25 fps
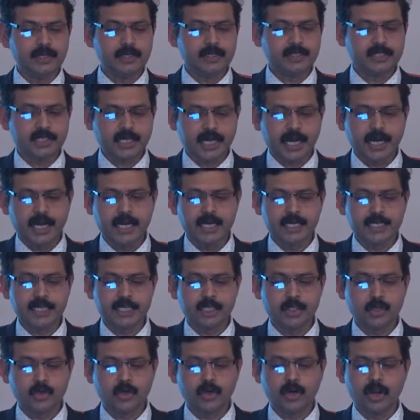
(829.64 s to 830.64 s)
trial
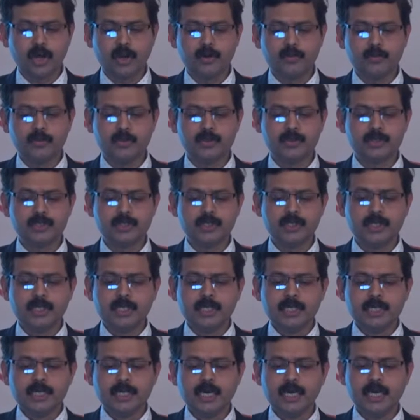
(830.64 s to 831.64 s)
enroll almost
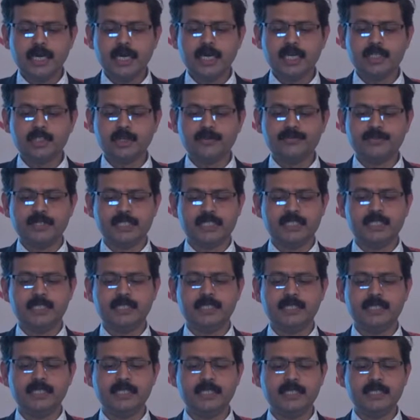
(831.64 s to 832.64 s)
age of
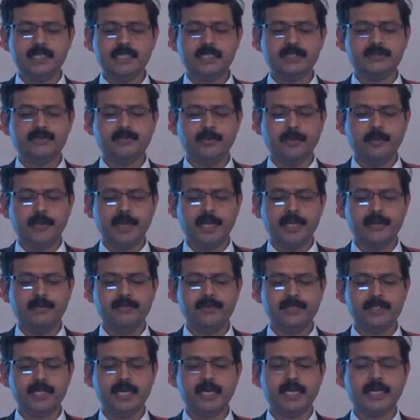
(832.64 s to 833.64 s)
63 years women,
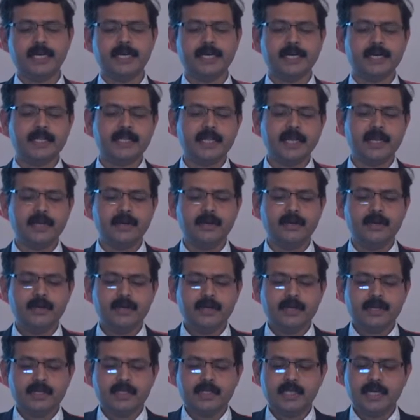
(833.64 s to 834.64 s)
which are greater than
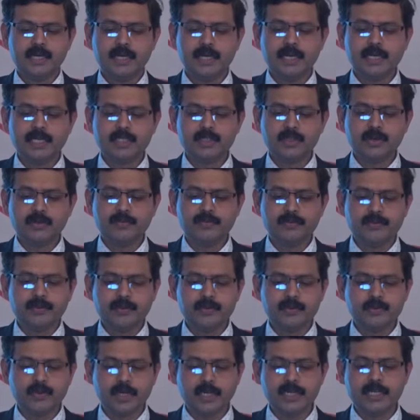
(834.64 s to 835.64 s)
the age of
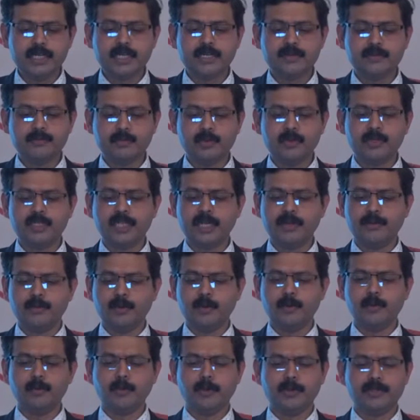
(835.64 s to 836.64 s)
12 years more than
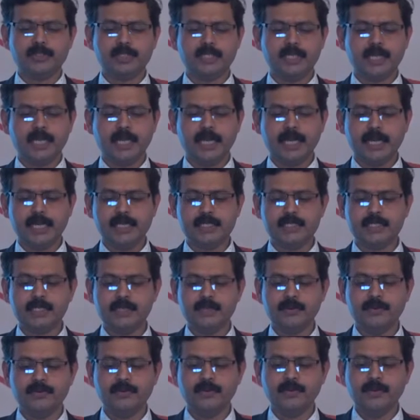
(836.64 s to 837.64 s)
menopausal age,
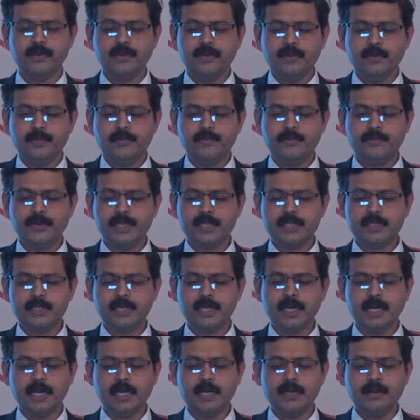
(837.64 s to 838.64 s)
with
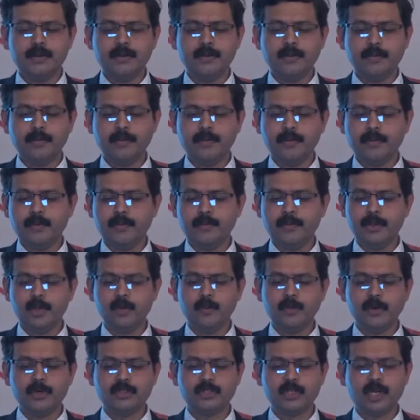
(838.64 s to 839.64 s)

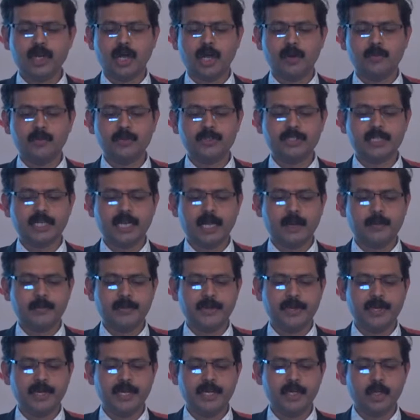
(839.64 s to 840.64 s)
menopausal hormone
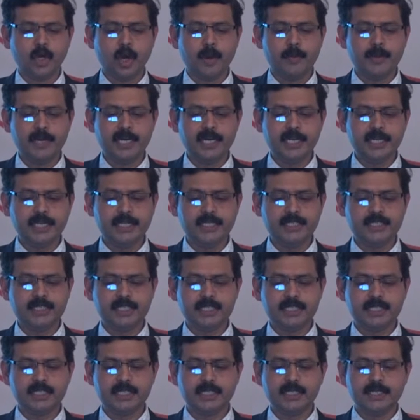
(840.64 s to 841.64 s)
therapy in commonly
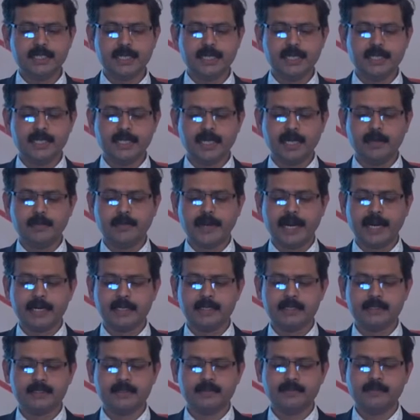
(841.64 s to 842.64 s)
initiated in clinical
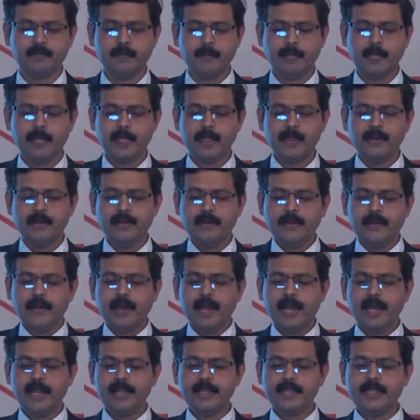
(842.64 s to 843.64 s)
practice.
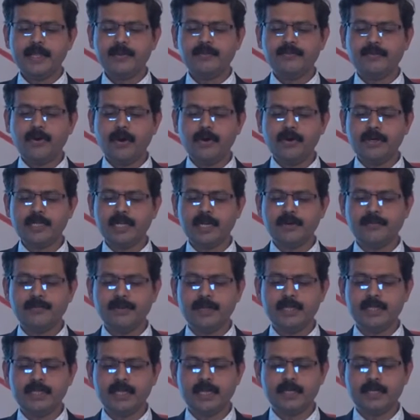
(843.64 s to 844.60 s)
And they found that when